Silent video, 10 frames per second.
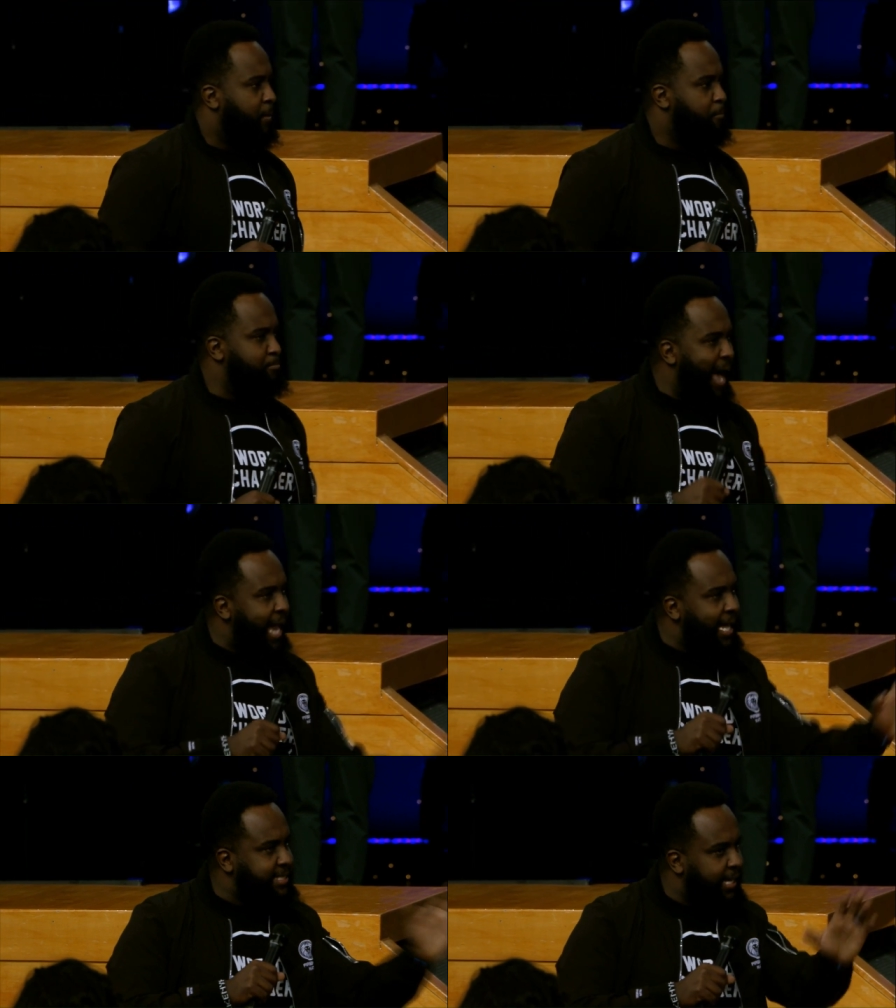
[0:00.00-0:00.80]

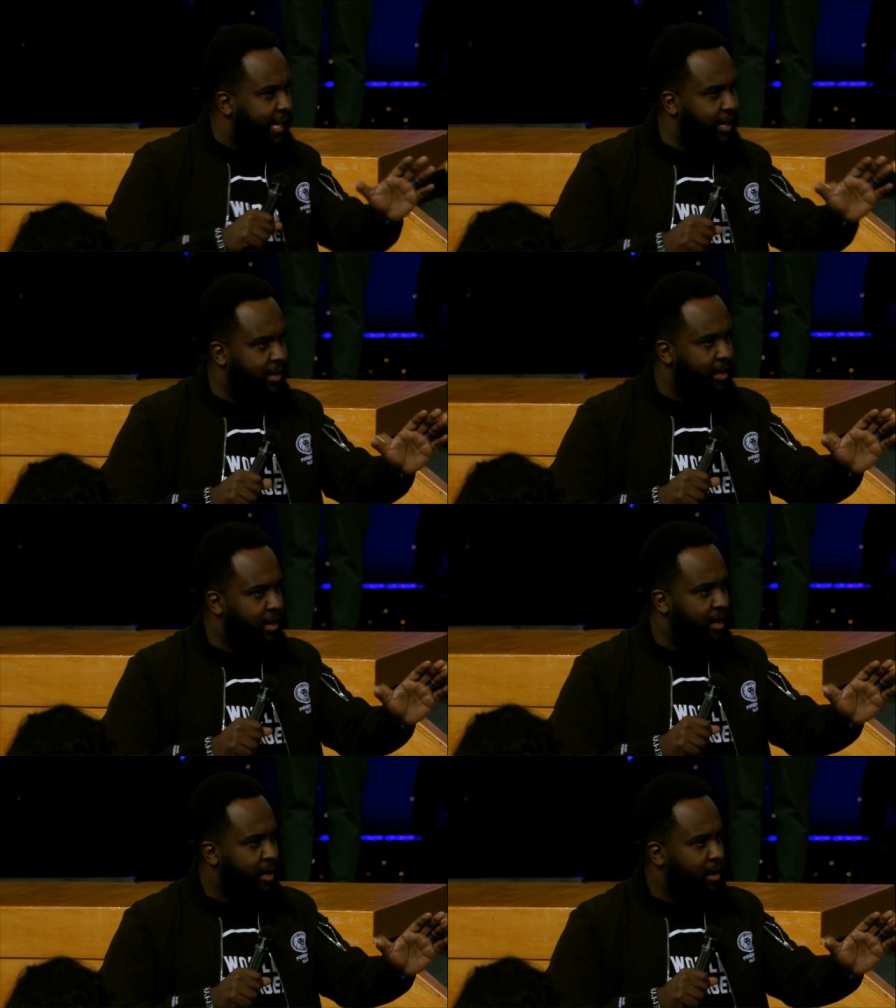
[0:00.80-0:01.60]
managing
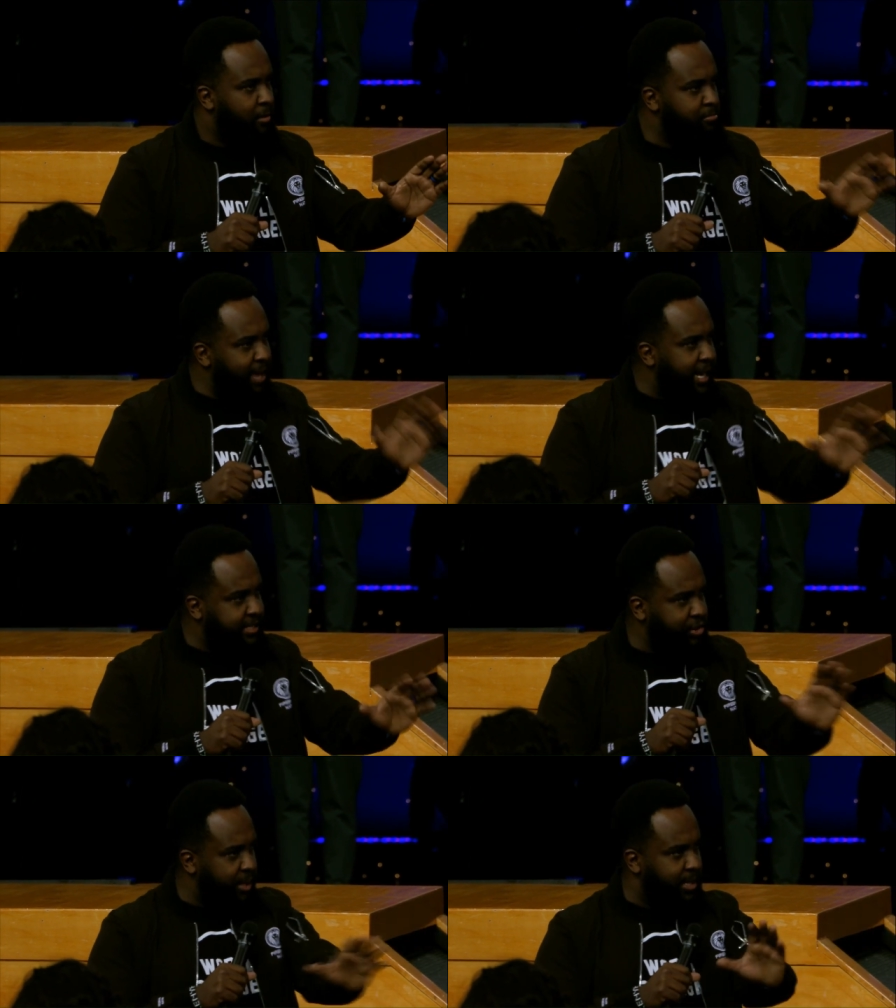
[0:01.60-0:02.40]

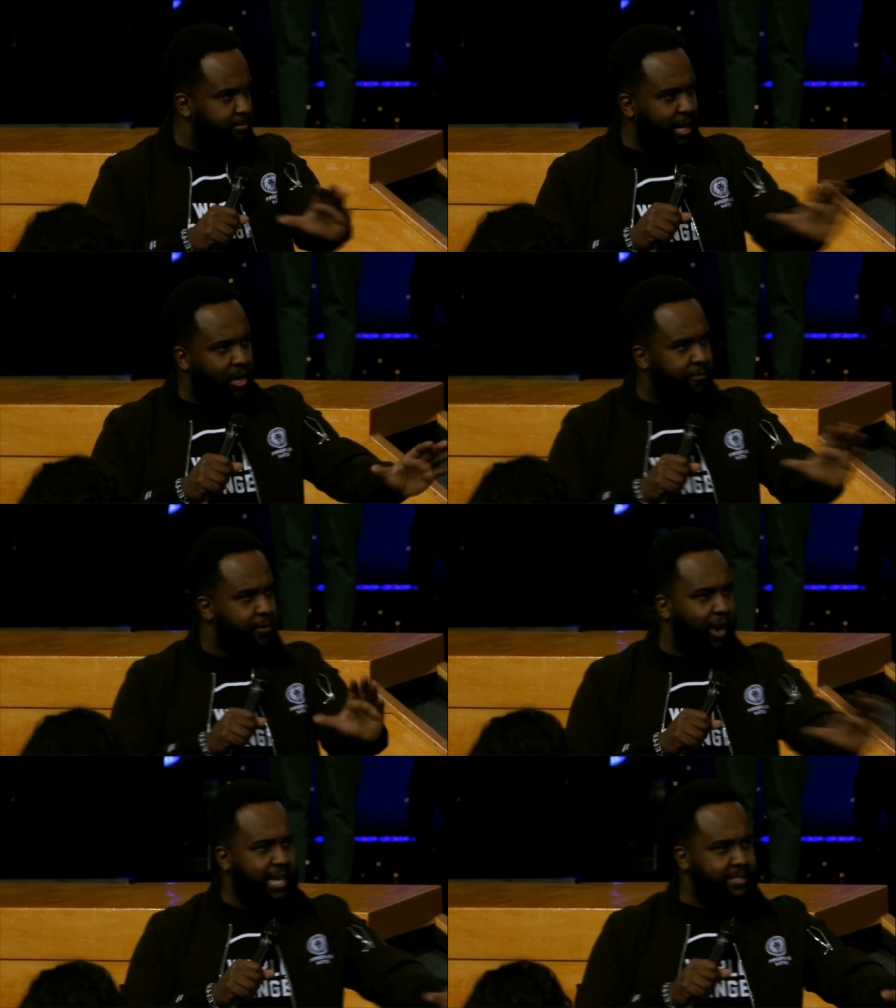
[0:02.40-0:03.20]
ministry in the middle of
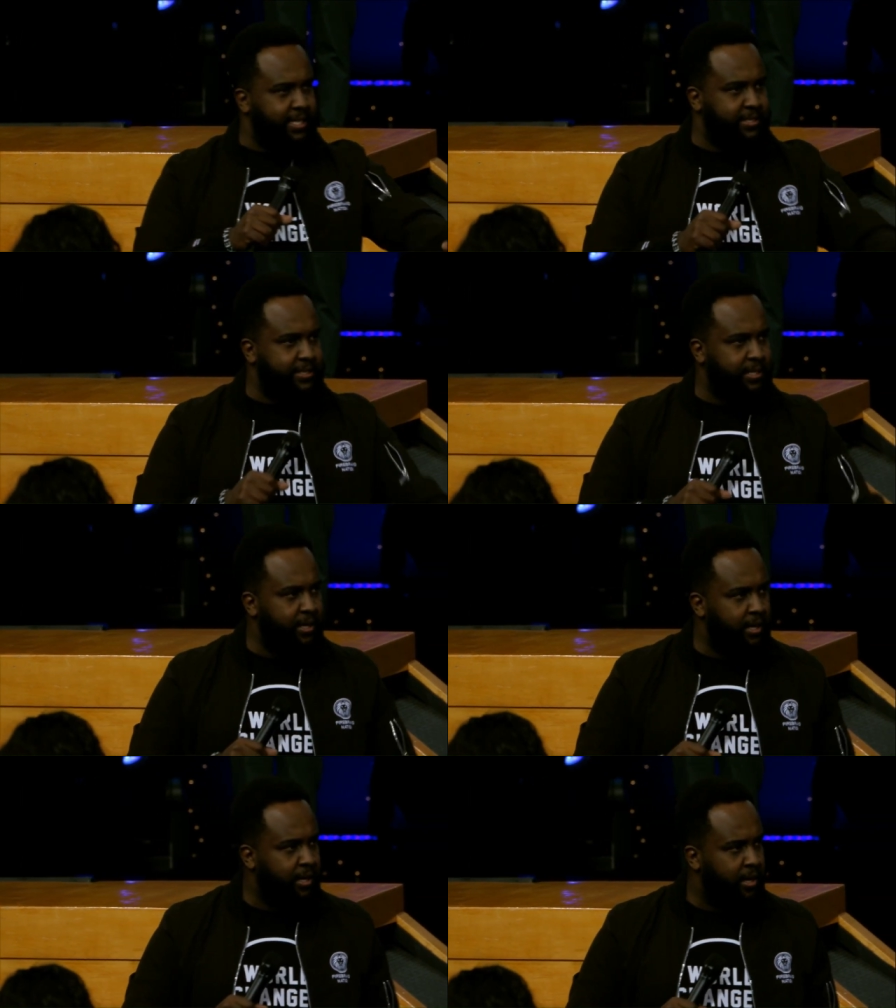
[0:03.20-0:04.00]
crisis.
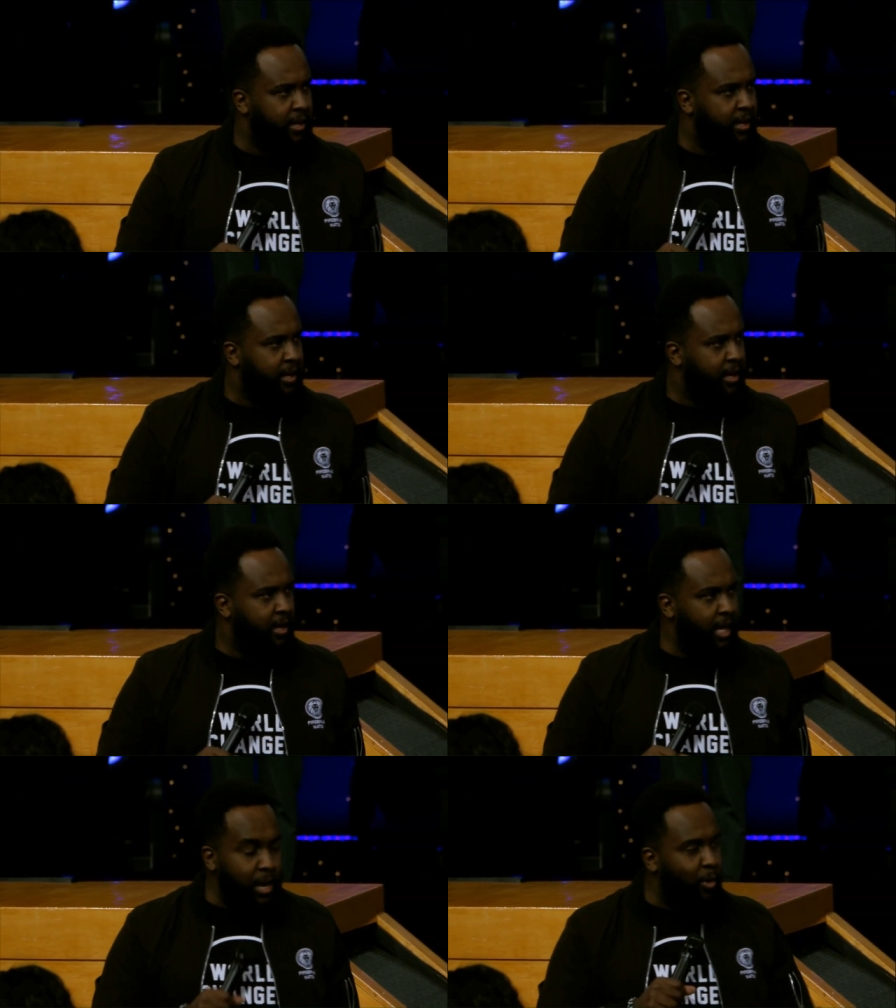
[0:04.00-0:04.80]

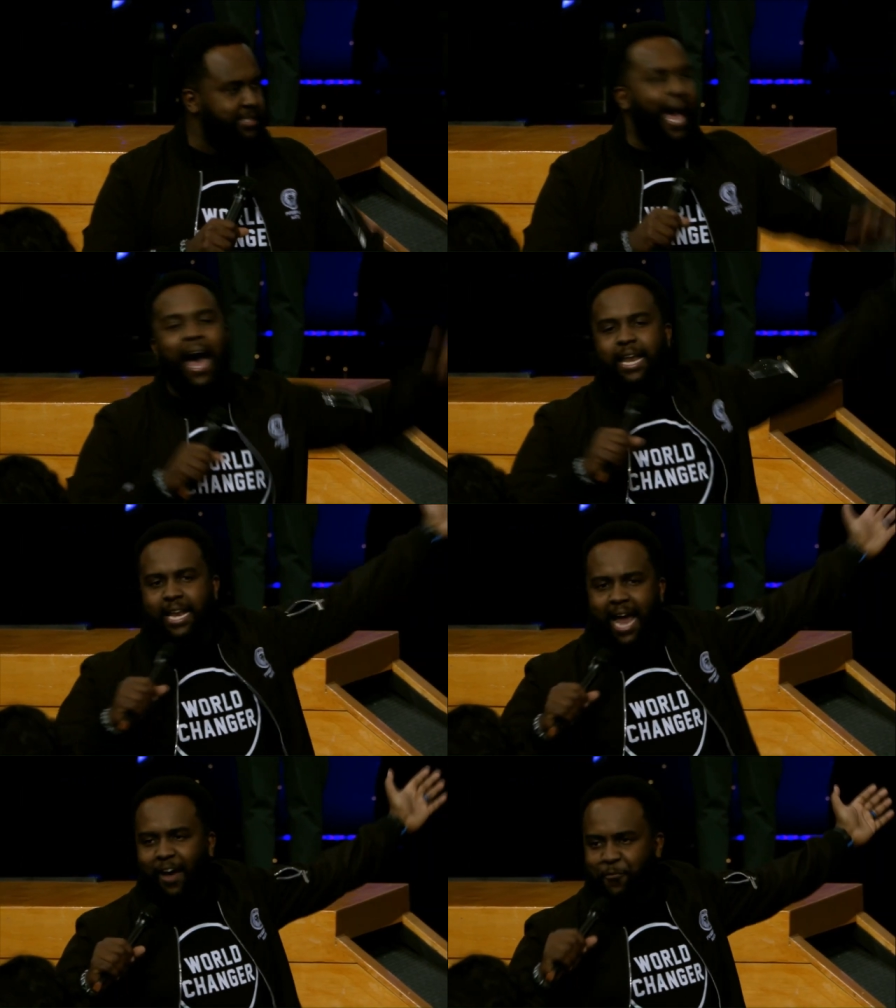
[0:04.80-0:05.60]
It was hard
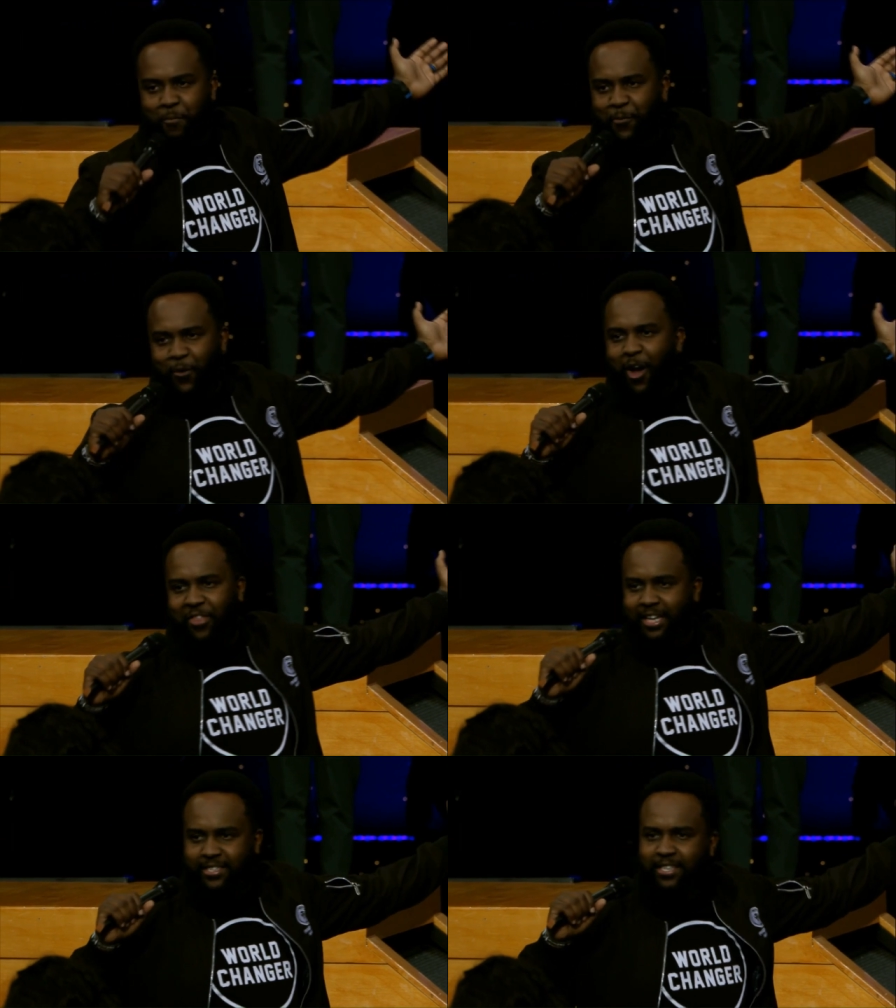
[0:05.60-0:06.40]
enough before
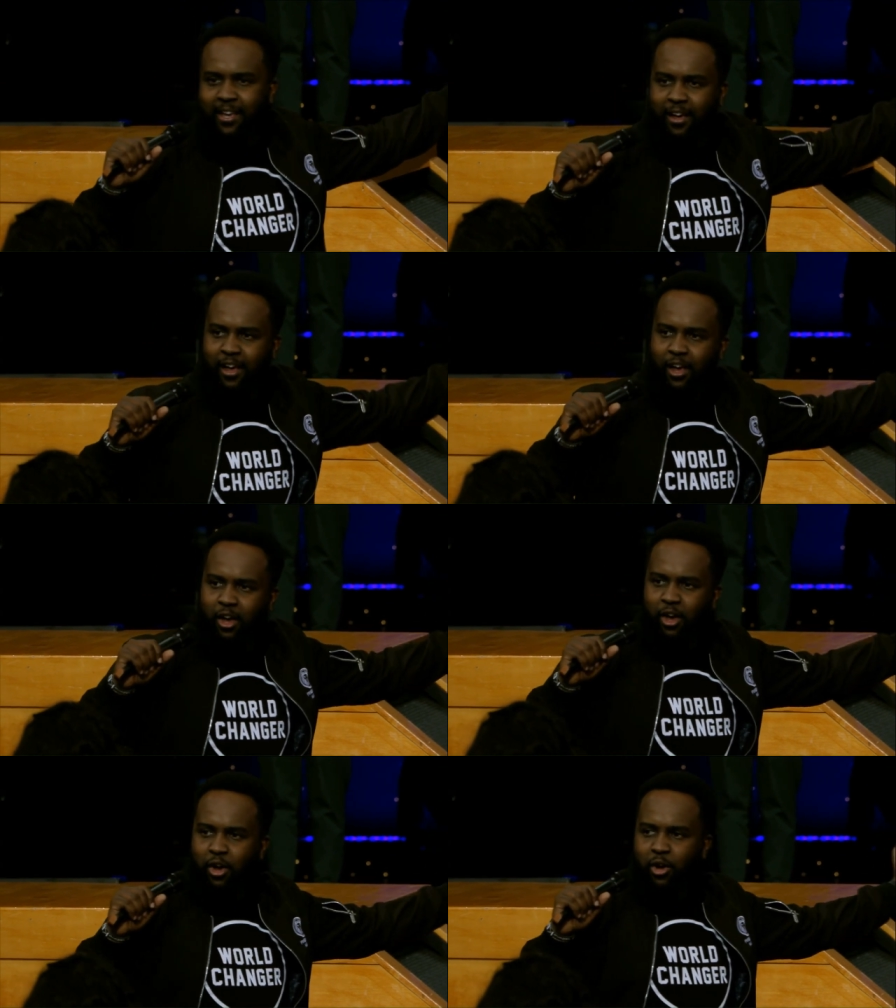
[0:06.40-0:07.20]
this
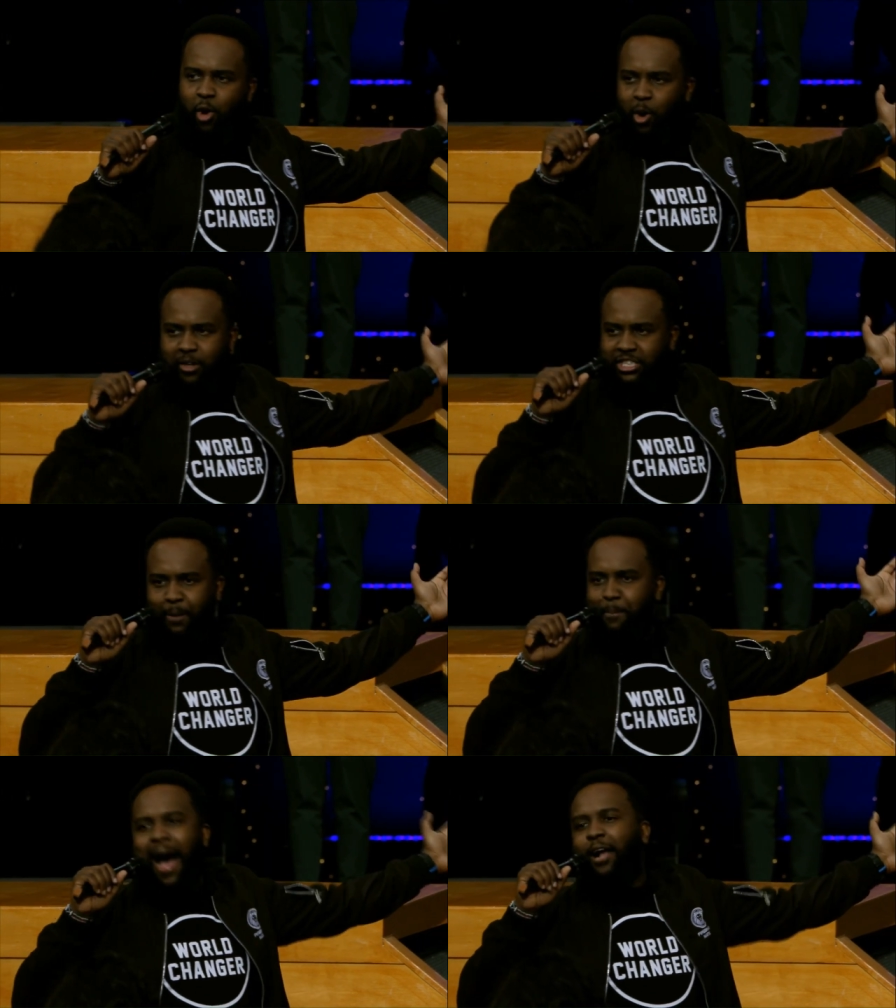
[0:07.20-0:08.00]
whole
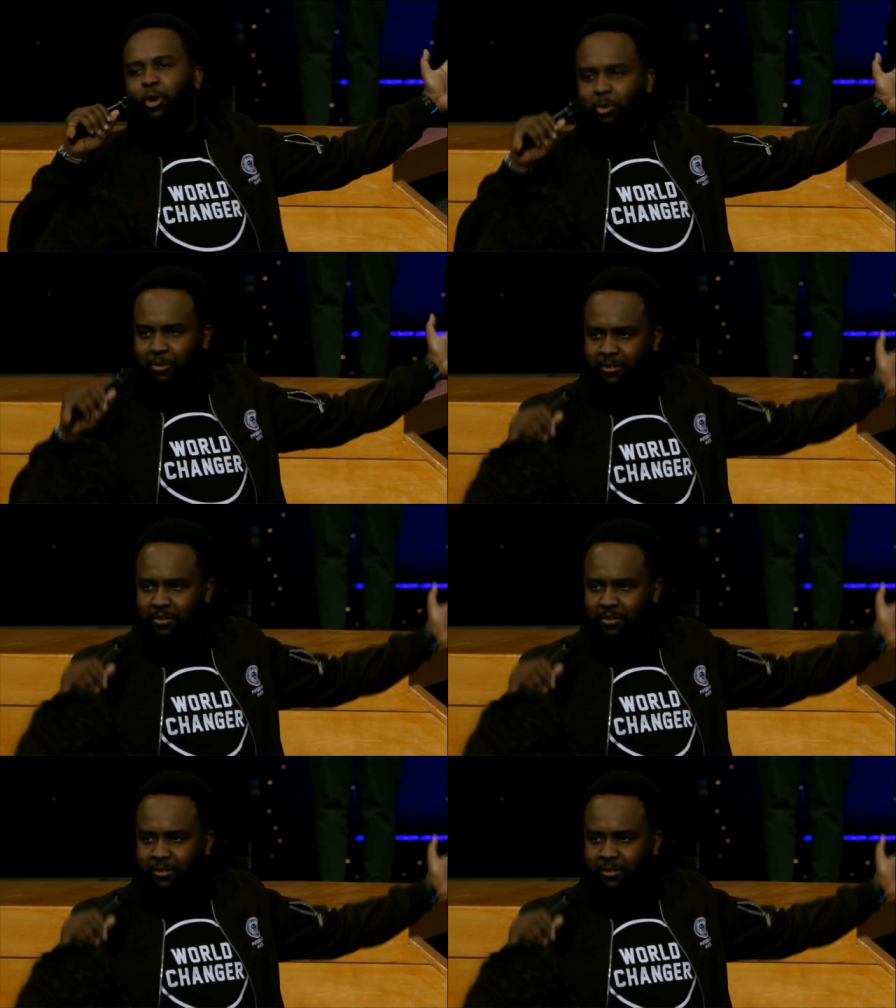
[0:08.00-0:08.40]
shabako.